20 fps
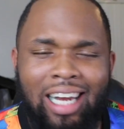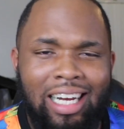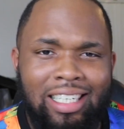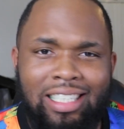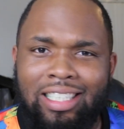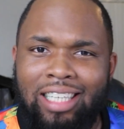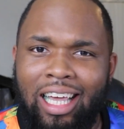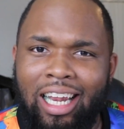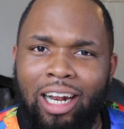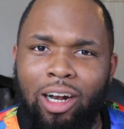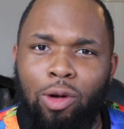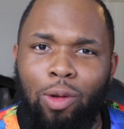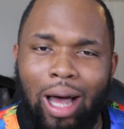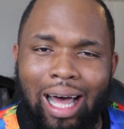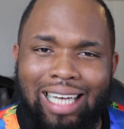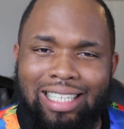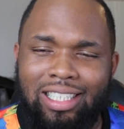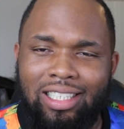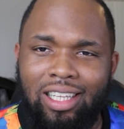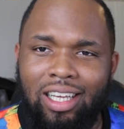Did I just say that on
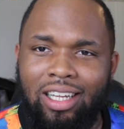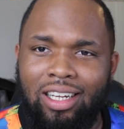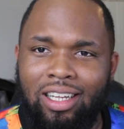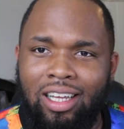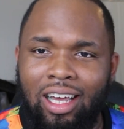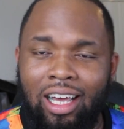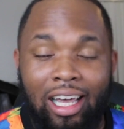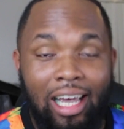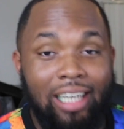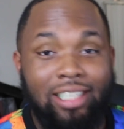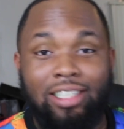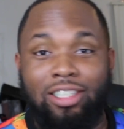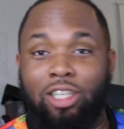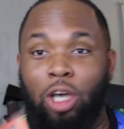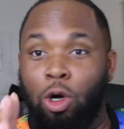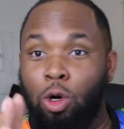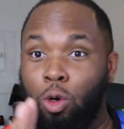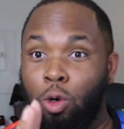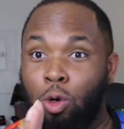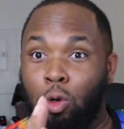accident?
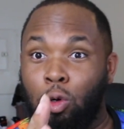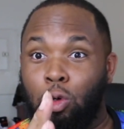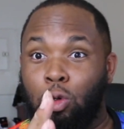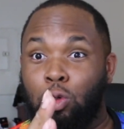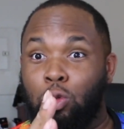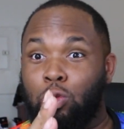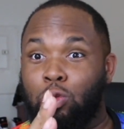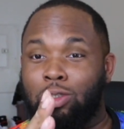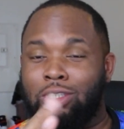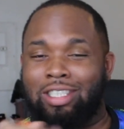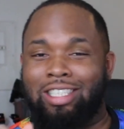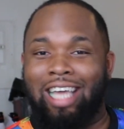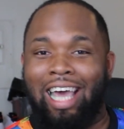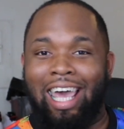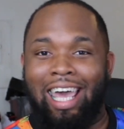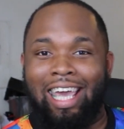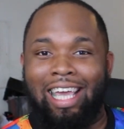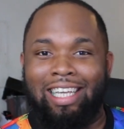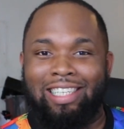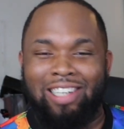It's
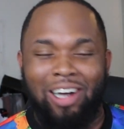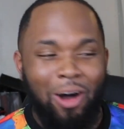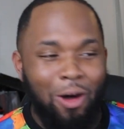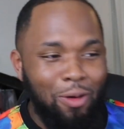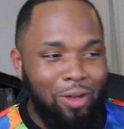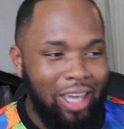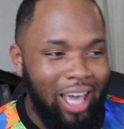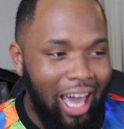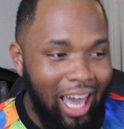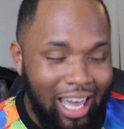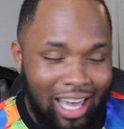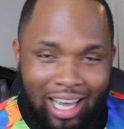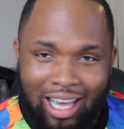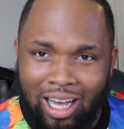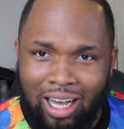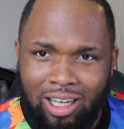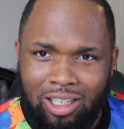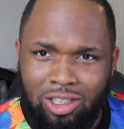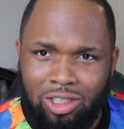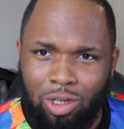Tuesdays. Okay.
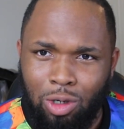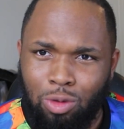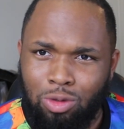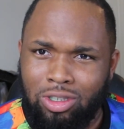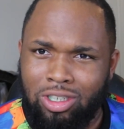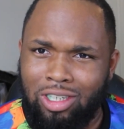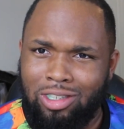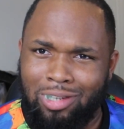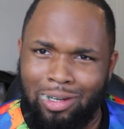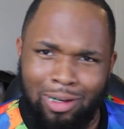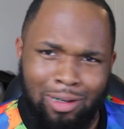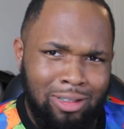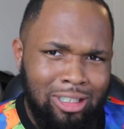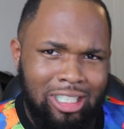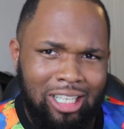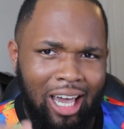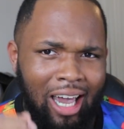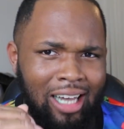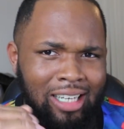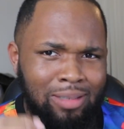Tunchi
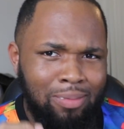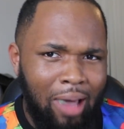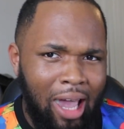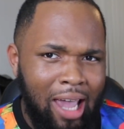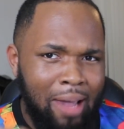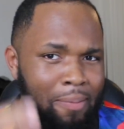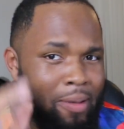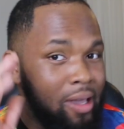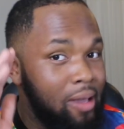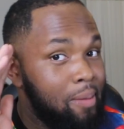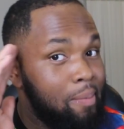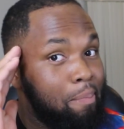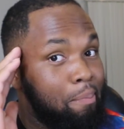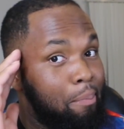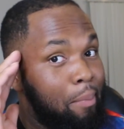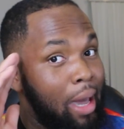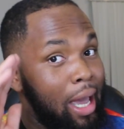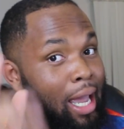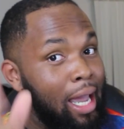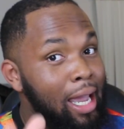Tuesdays, maybe,
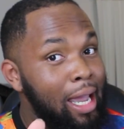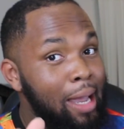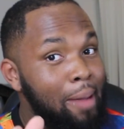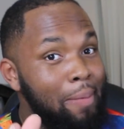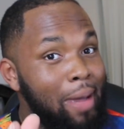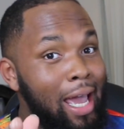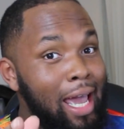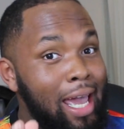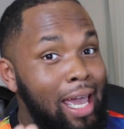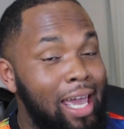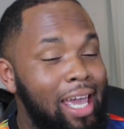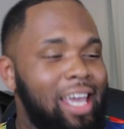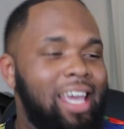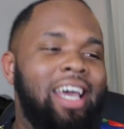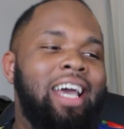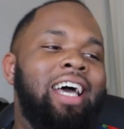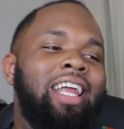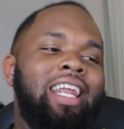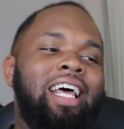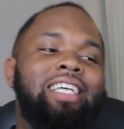
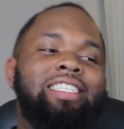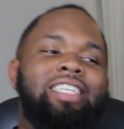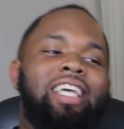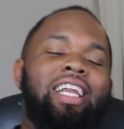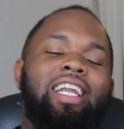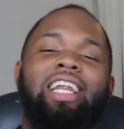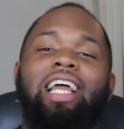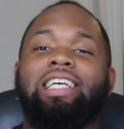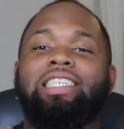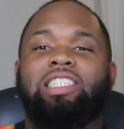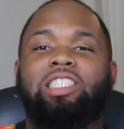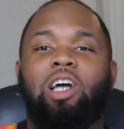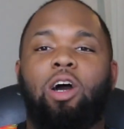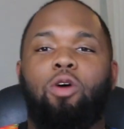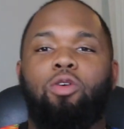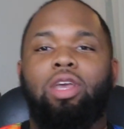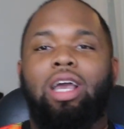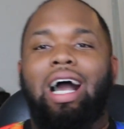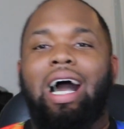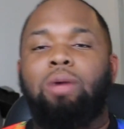maybe. Let's get it, let's
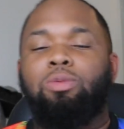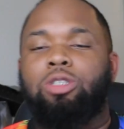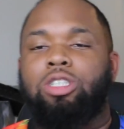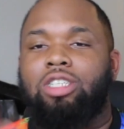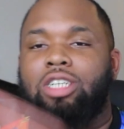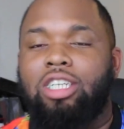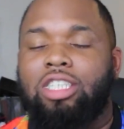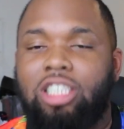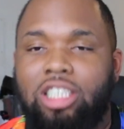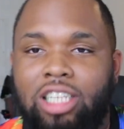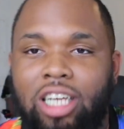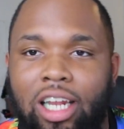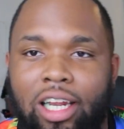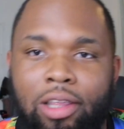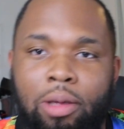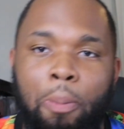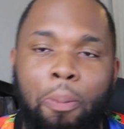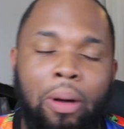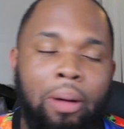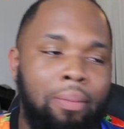go, y'all. I was just
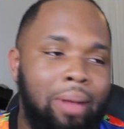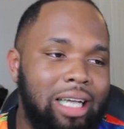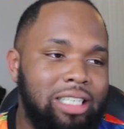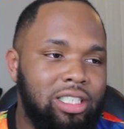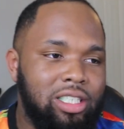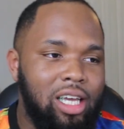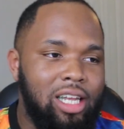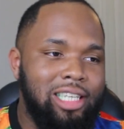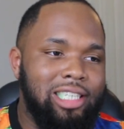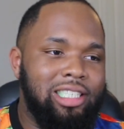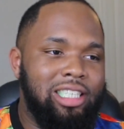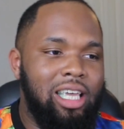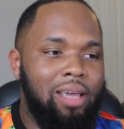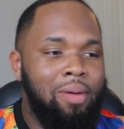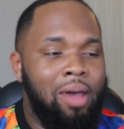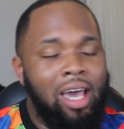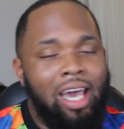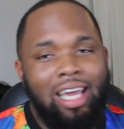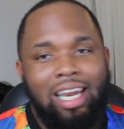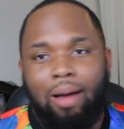chilling and put my son to
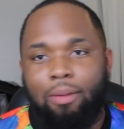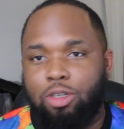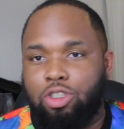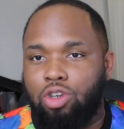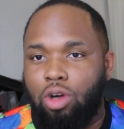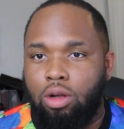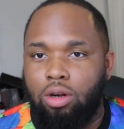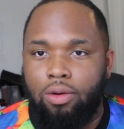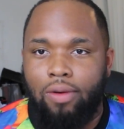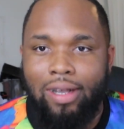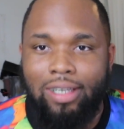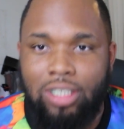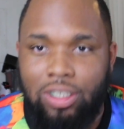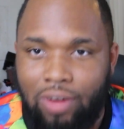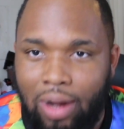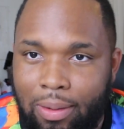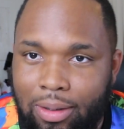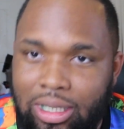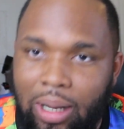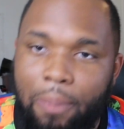sleep, and I was strolling on
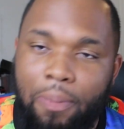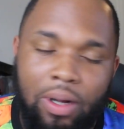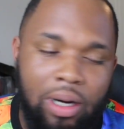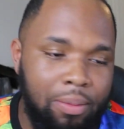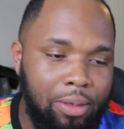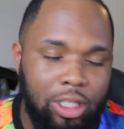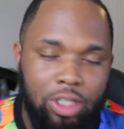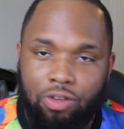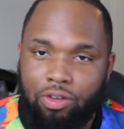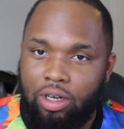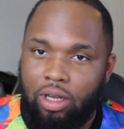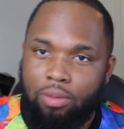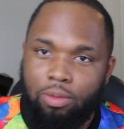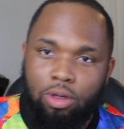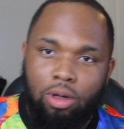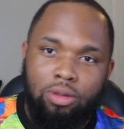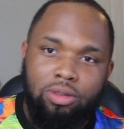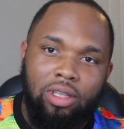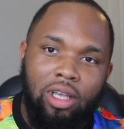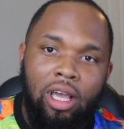Instagram because I put him in his crib, you
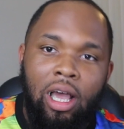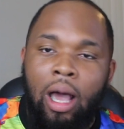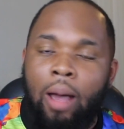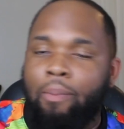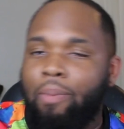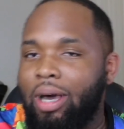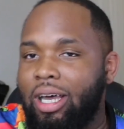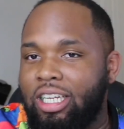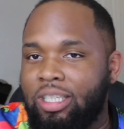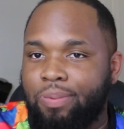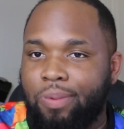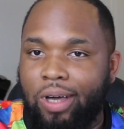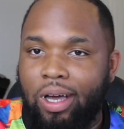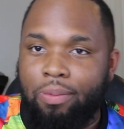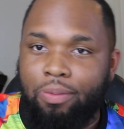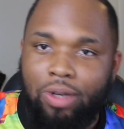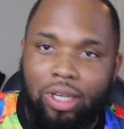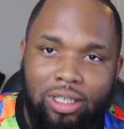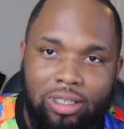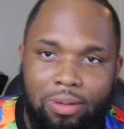know what I'm saying? Pat his butt,
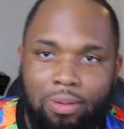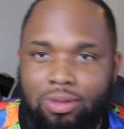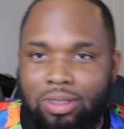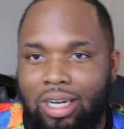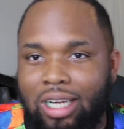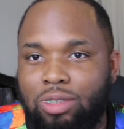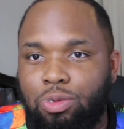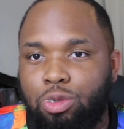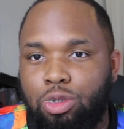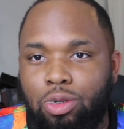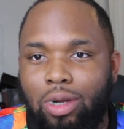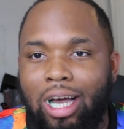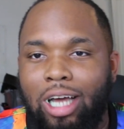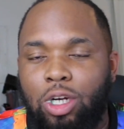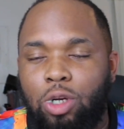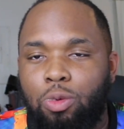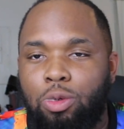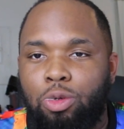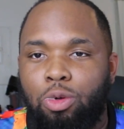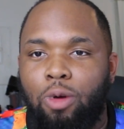help him get a sleep. So that's what you
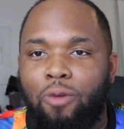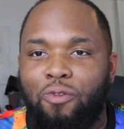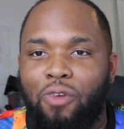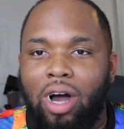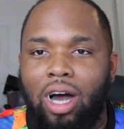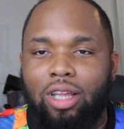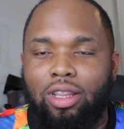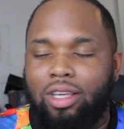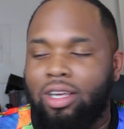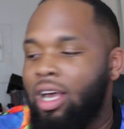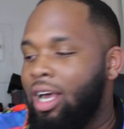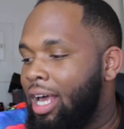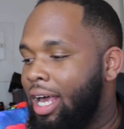gotta do with your father.